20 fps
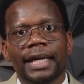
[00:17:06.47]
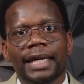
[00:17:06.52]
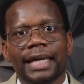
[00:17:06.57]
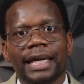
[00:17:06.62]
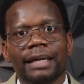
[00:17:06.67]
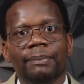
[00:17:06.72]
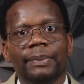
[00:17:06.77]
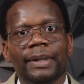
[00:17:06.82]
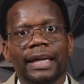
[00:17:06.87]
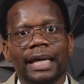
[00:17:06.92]

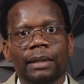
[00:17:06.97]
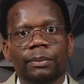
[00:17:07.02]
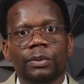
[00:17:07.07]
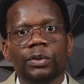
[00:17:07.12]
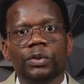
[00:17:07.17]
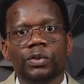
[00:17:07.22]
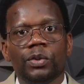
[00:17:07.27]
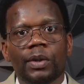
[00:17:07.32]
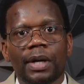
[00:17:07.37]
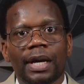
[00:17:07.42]
can be
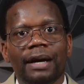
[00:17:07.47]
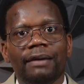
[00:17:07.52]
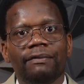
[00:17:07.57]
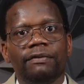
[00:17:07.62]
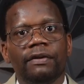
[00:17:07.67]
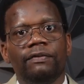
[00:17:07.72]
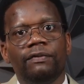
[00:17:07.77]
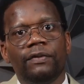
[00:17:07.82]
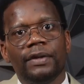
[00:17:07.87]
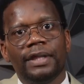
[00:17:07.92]
able to
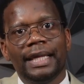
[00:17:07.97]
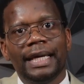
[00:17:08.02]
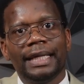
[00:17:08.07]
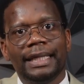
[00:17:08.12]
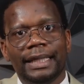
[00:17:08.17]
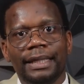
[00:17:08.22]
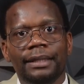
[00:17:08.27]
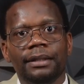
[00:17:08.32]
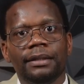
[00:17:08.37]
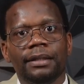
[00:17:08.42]
cover for
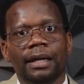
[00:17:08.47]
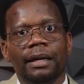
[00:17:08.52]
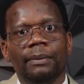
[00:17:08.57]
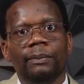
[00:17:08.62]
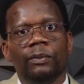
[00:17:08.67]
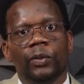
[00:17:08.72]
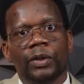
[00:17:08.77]
that income,